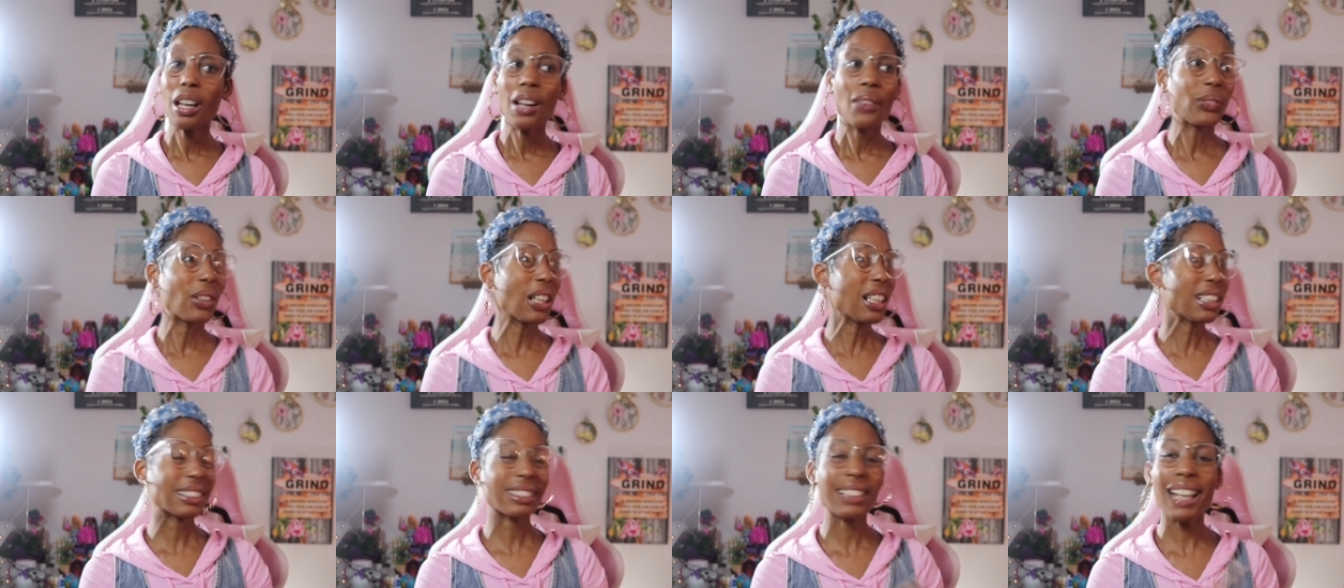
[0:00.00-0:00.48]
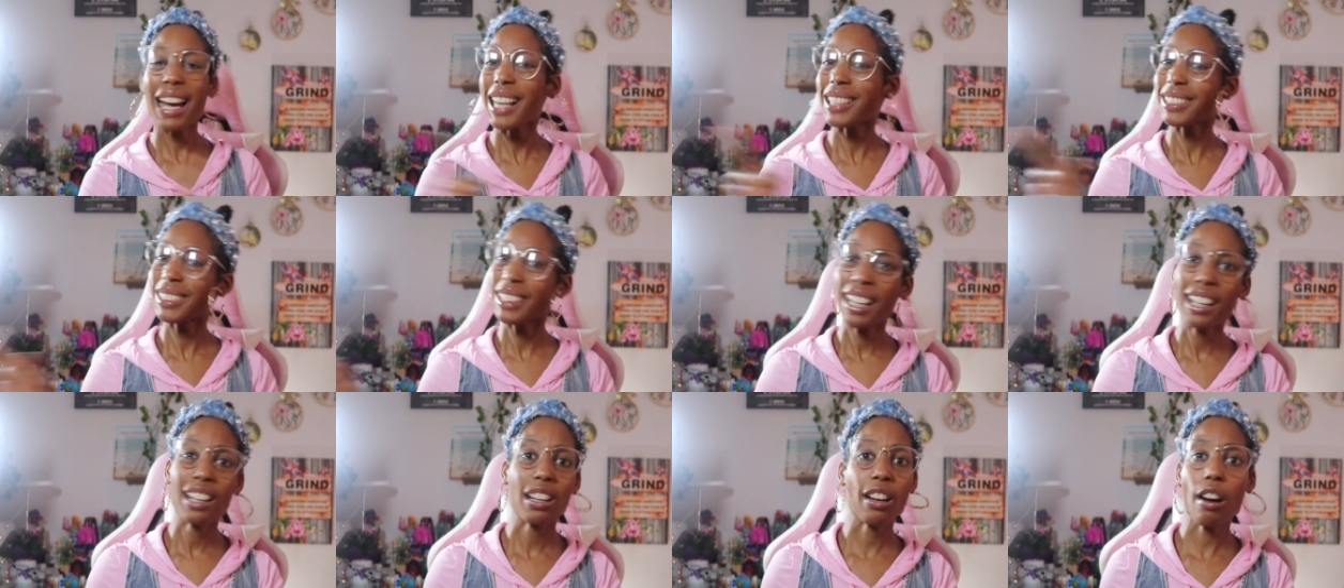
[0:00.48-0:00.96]
these guys
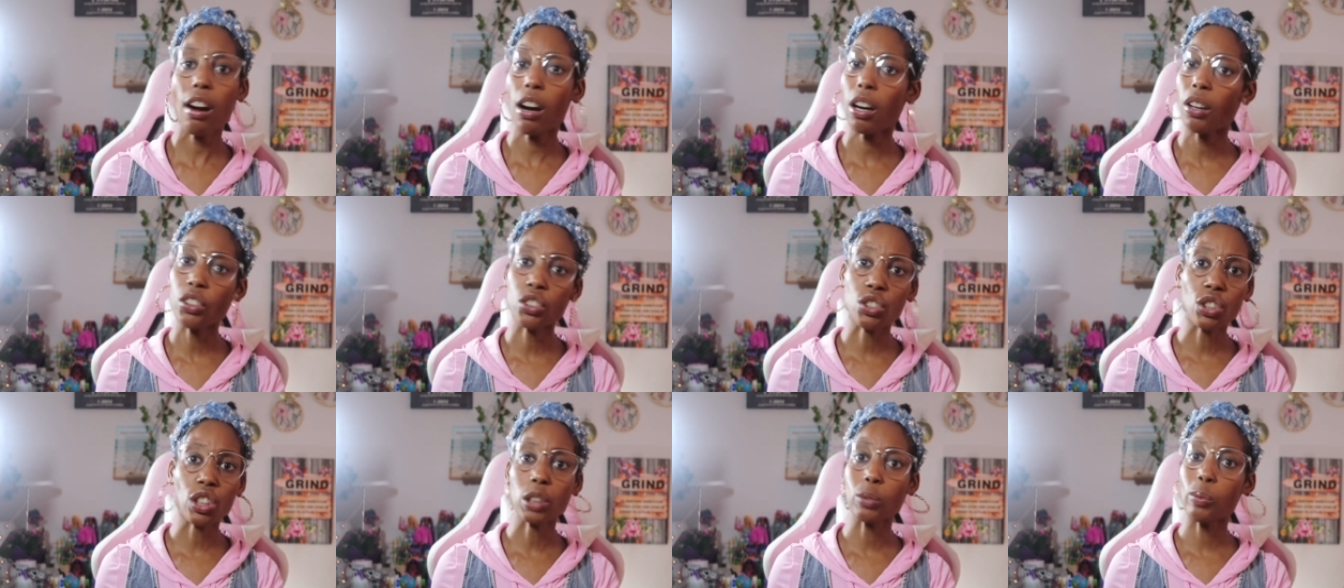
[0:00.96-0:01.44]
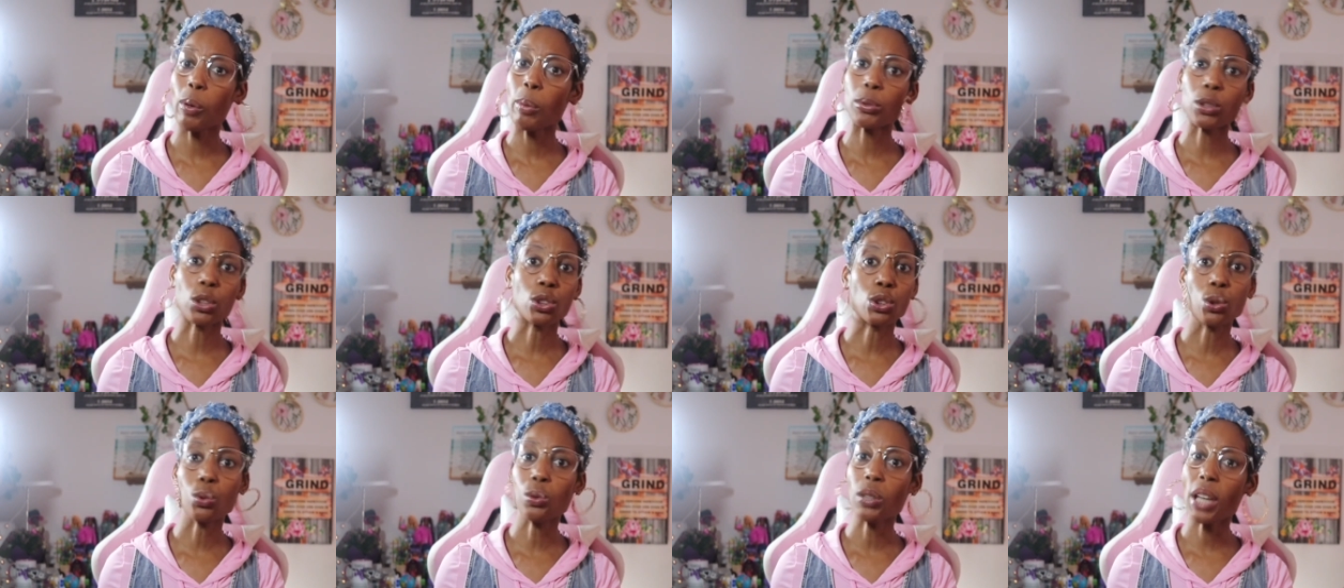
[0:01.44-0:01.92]
might encourage these women to
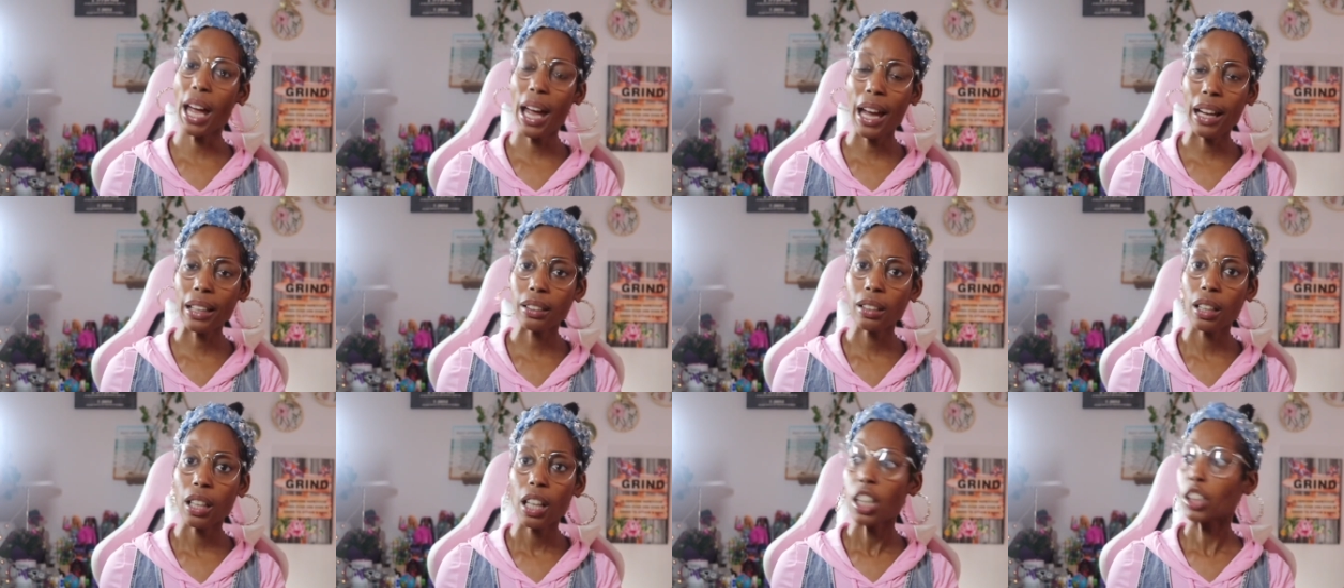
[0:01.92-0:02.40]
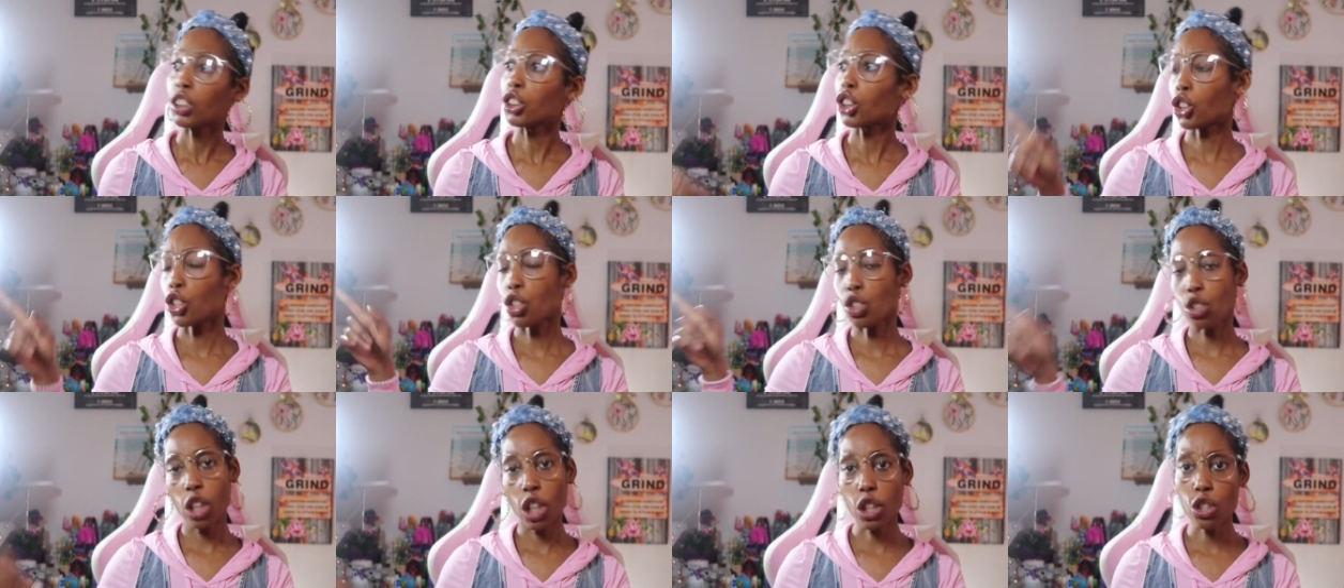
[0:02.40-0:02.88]
do that
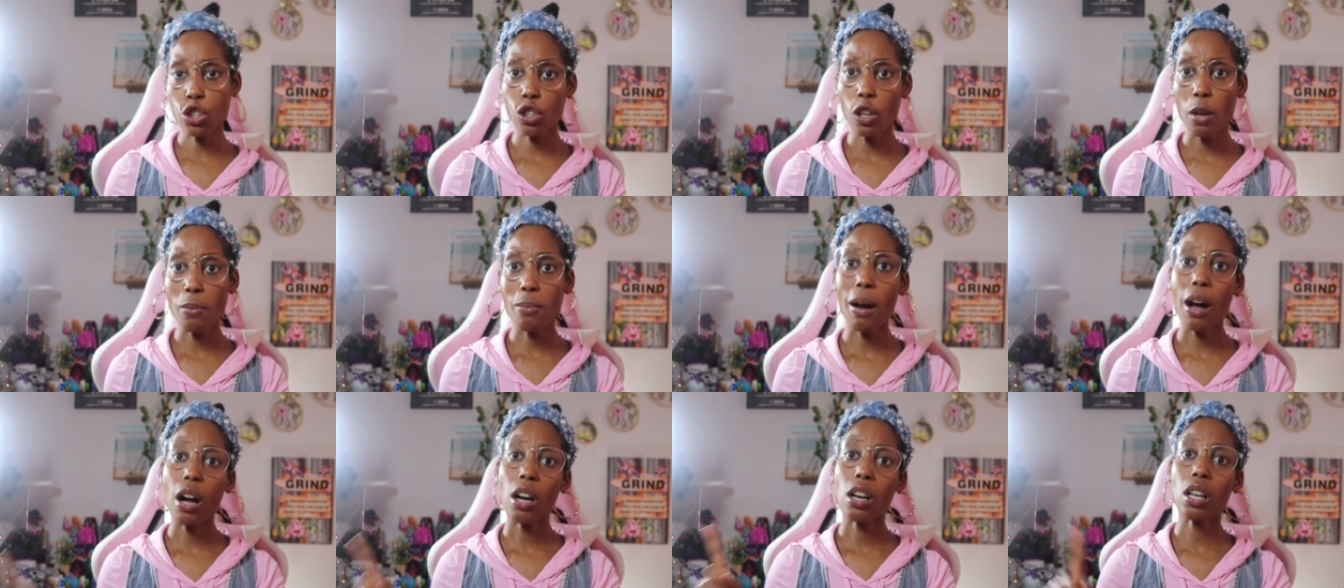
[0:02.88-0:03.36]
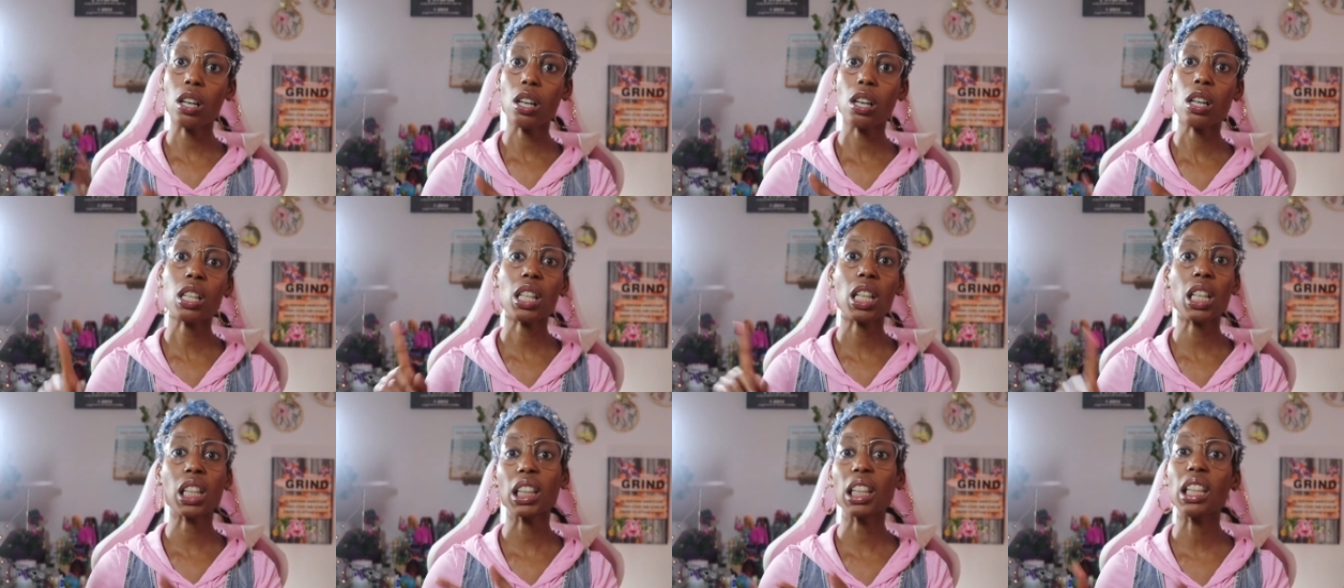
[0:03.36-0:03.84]
just shut your mouth
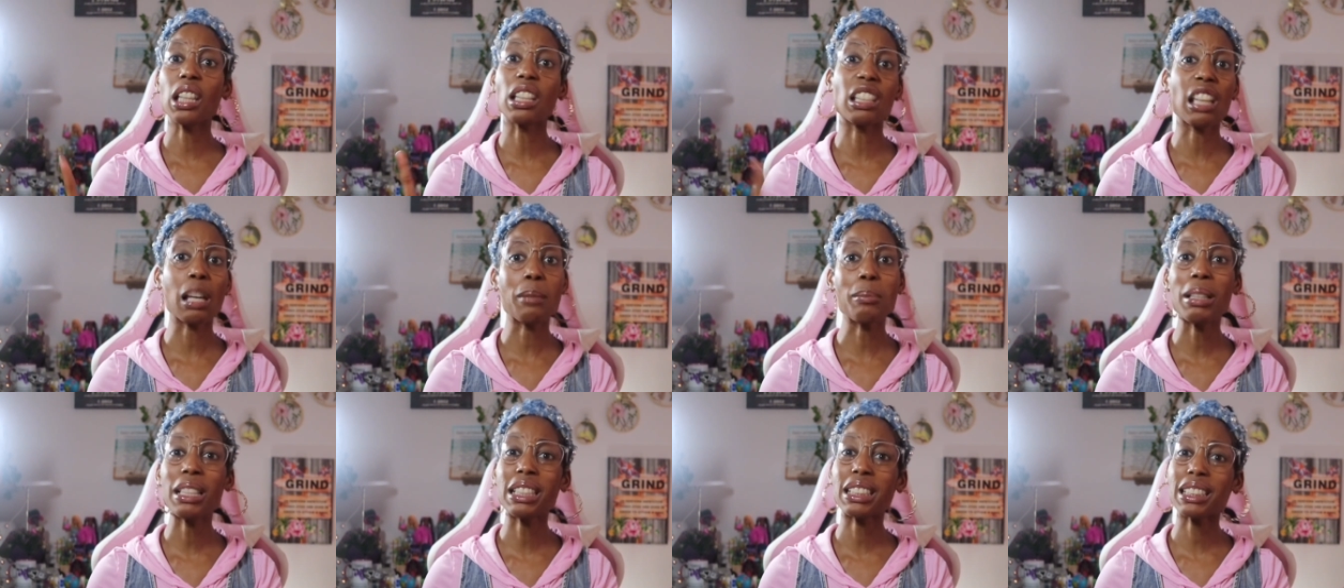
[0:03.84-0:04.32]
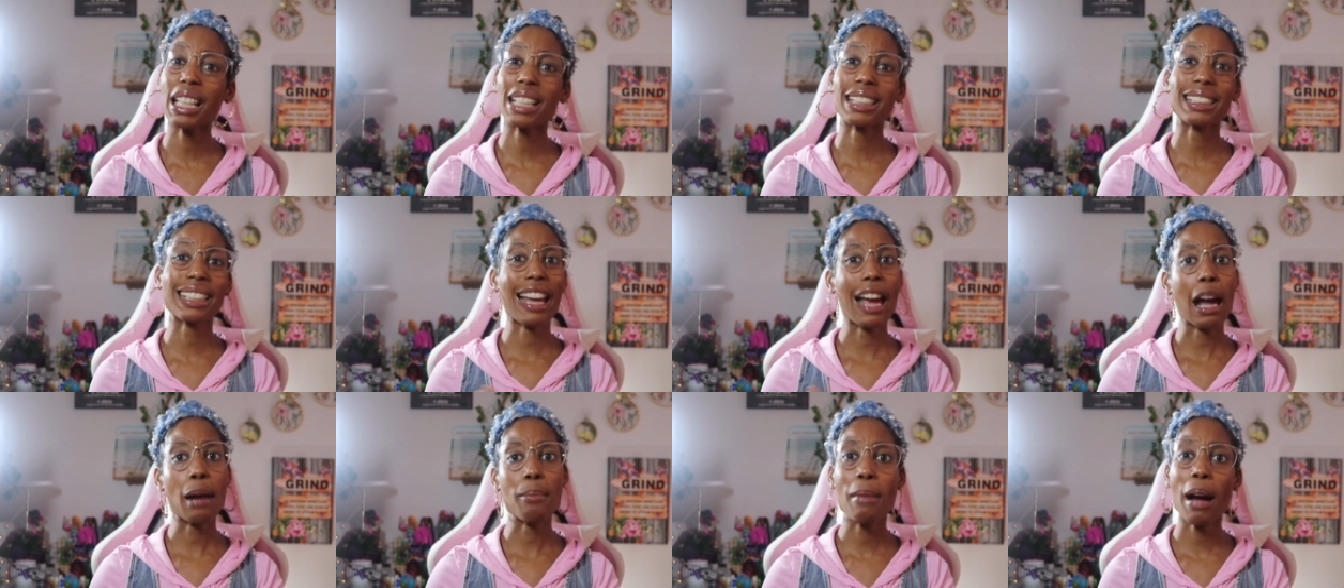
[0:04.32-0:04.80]
cook clean give me sex
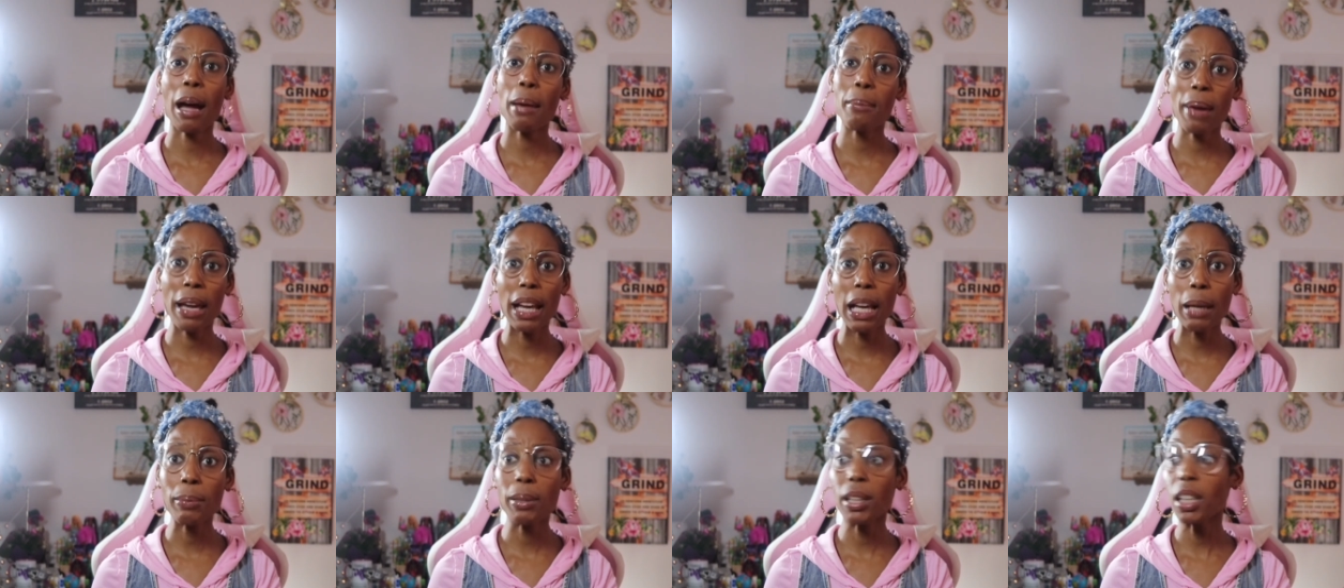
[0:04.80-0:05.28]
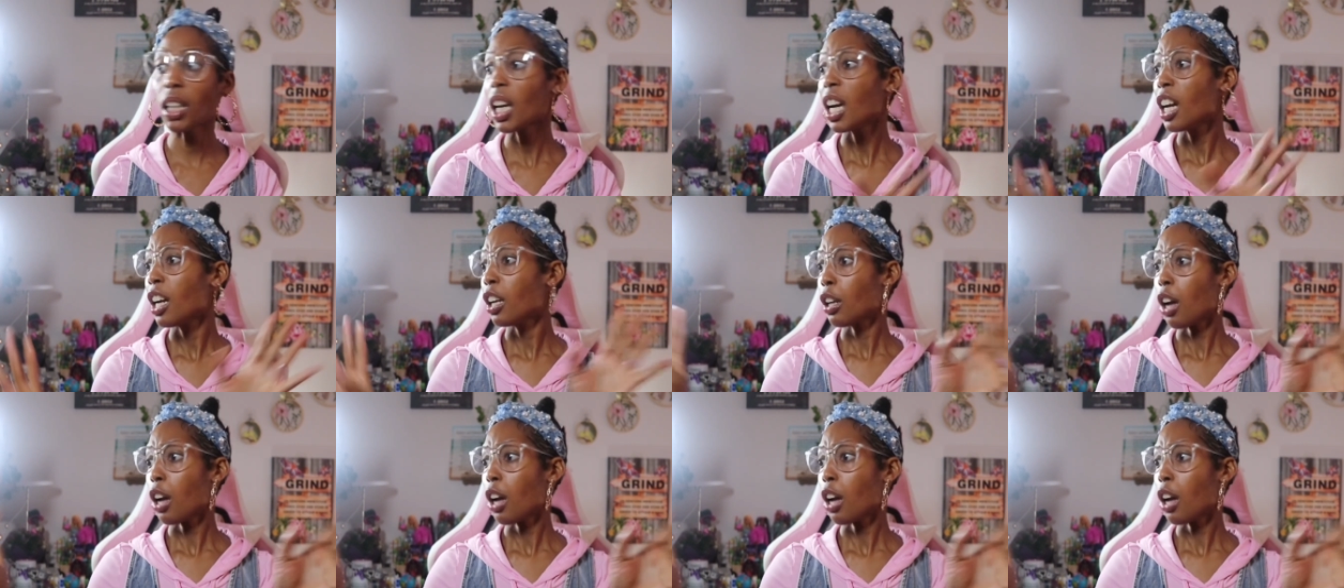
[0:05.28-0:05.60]
have my baby